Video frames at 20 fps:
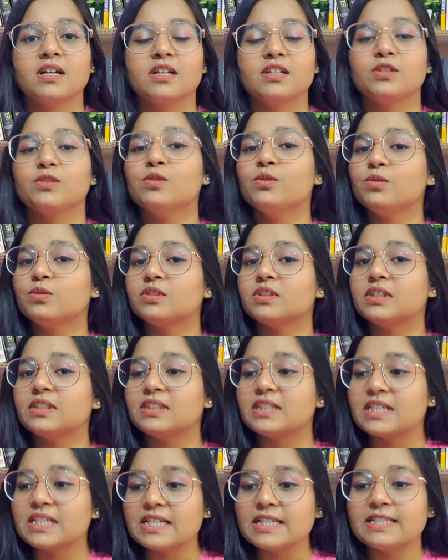The
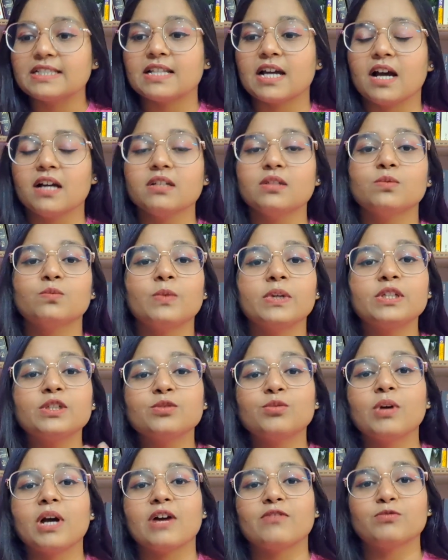thing is that when
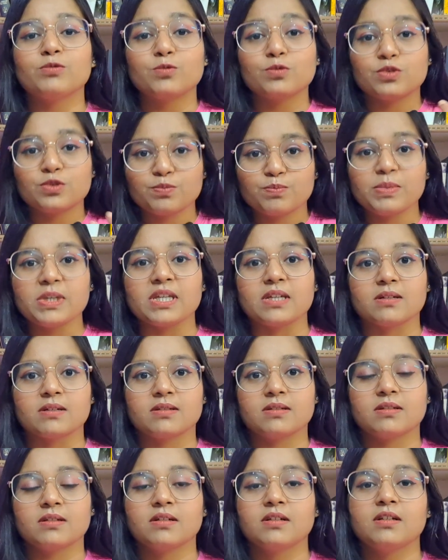you have to speak,
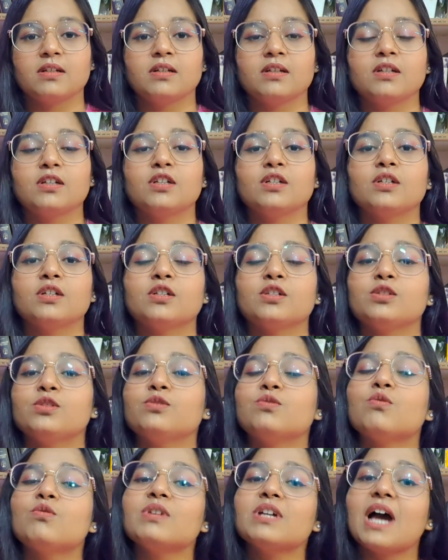
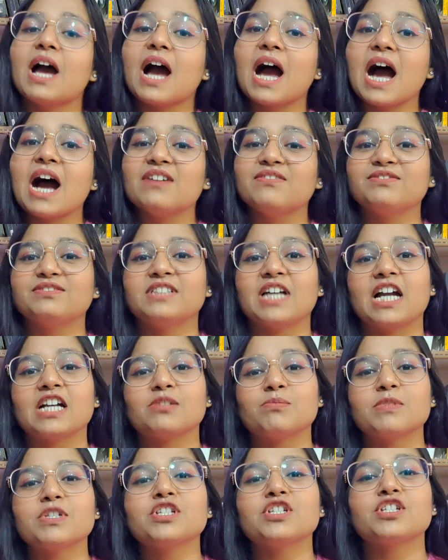you don't have
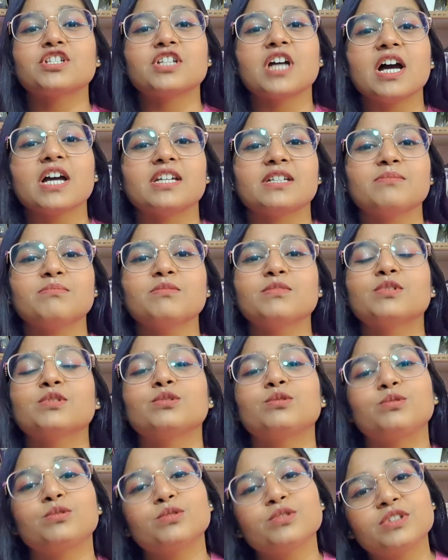that much time
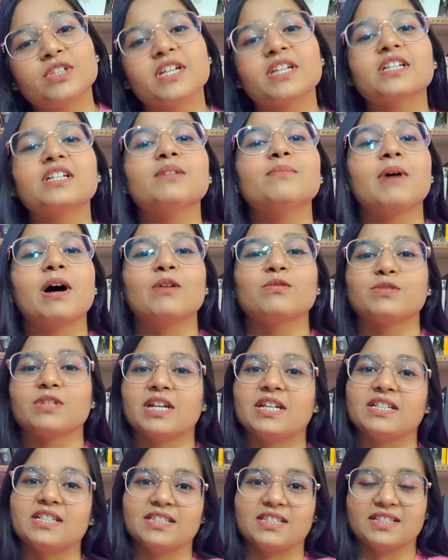to think about
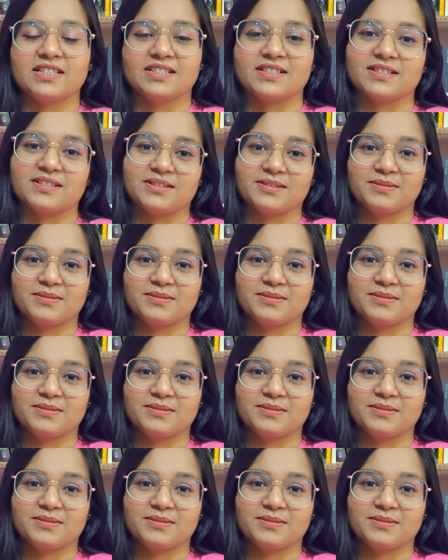anything.